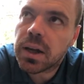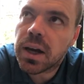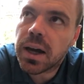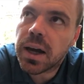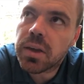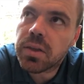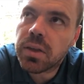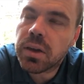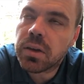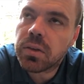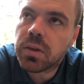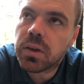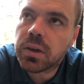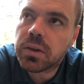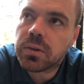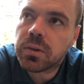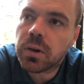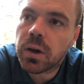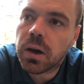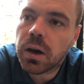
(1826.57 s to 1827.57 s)
I think
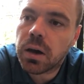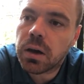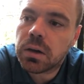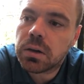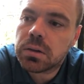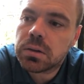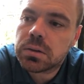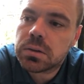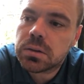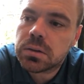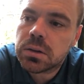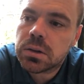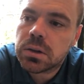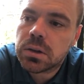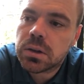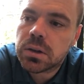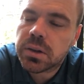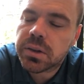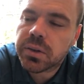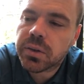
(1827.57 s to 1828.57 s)
that
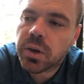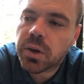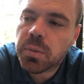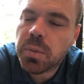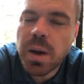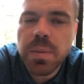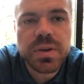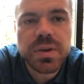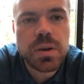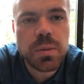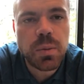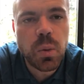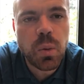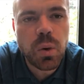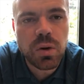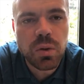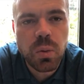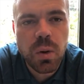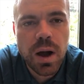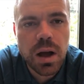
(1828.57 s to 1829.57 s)
it might be
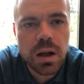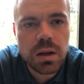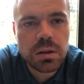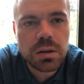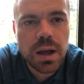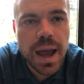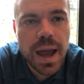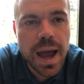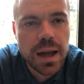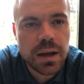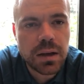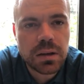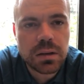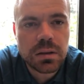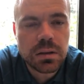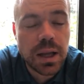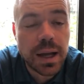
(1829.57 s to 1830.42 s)
something worthwhile adding.